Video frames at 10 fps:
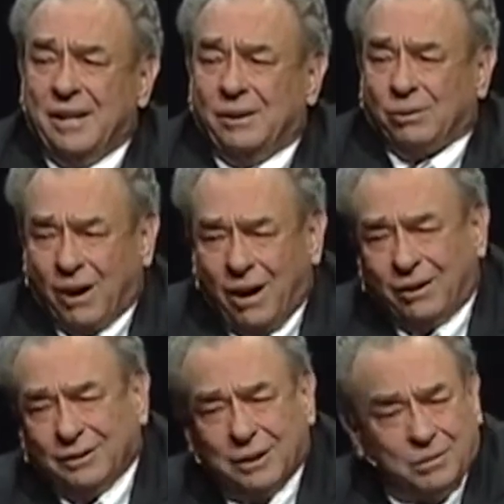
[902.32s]

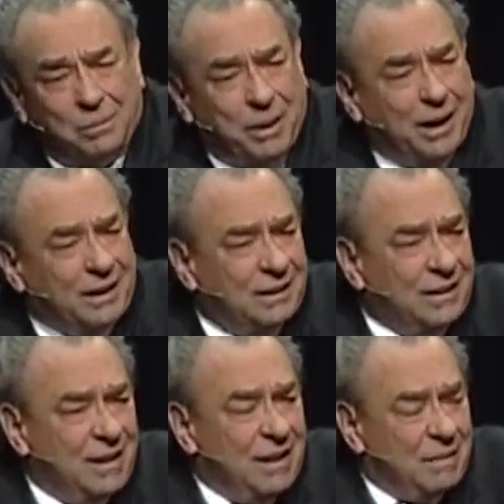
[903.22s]
dethroned, but
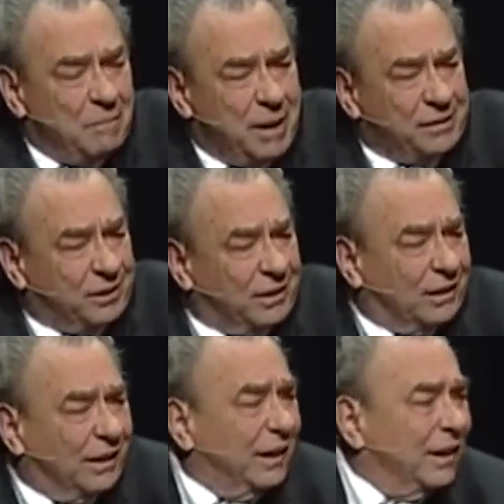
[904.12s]

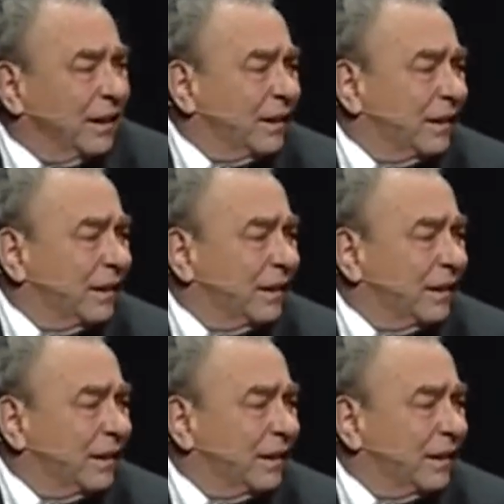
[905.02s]
basically